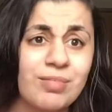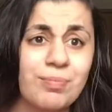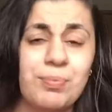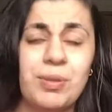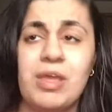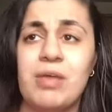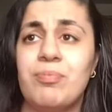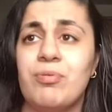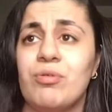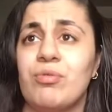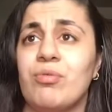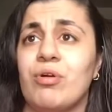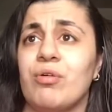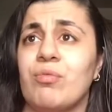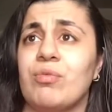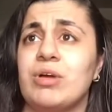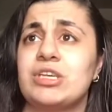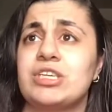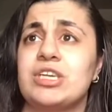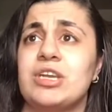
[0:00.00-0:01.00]
People
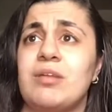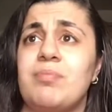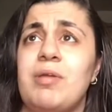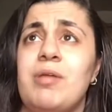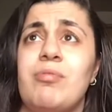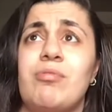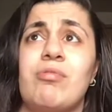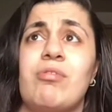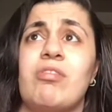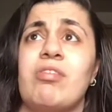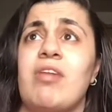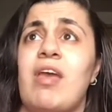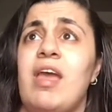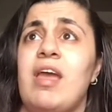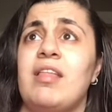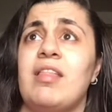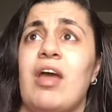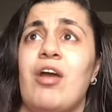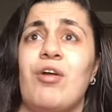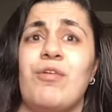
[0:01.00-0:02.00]
were
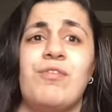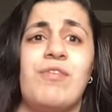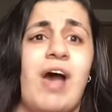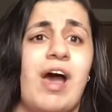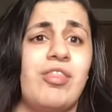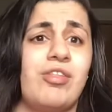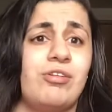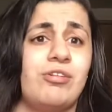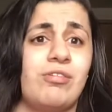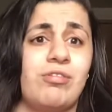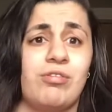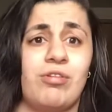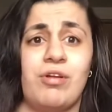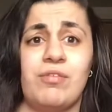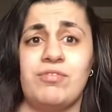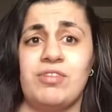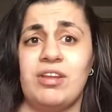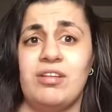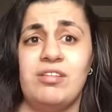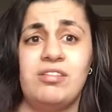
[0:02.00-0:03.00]
saying that her father
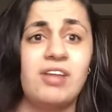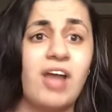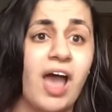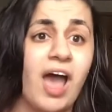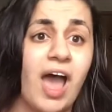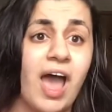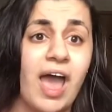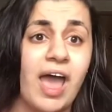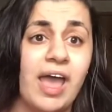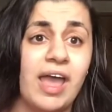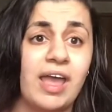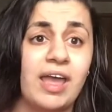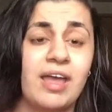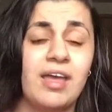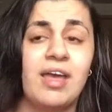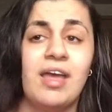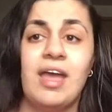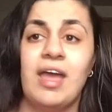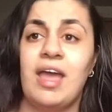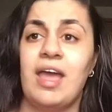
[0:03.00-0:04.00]
deserved to die,
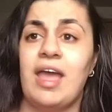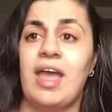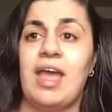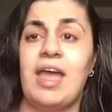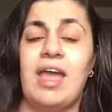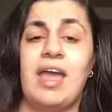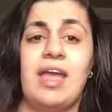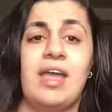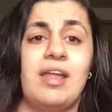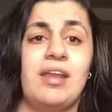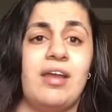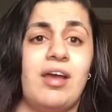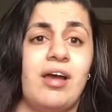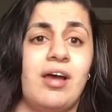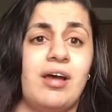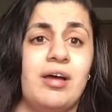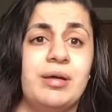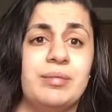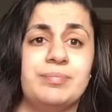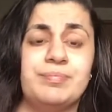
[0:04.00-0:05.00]
and
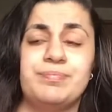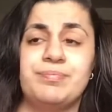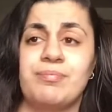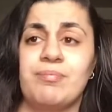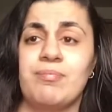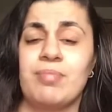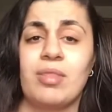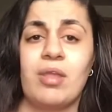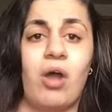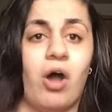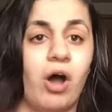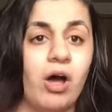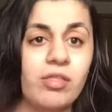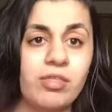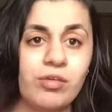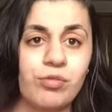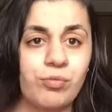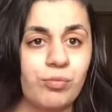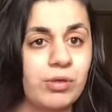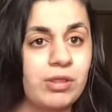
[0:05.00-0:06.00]
all
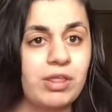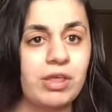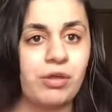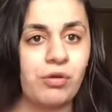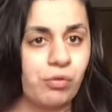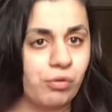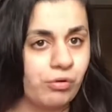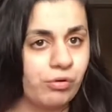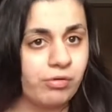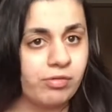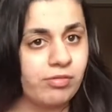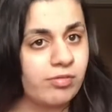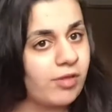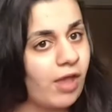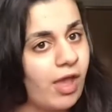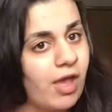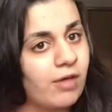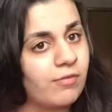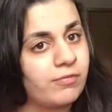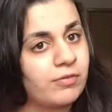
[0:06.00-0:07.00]
this really cruel
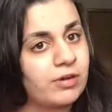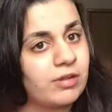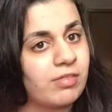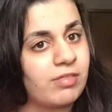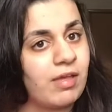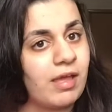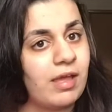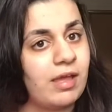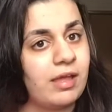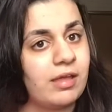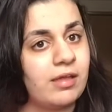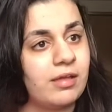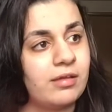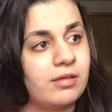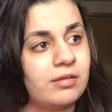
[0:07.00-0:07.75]
stuff. And it's like,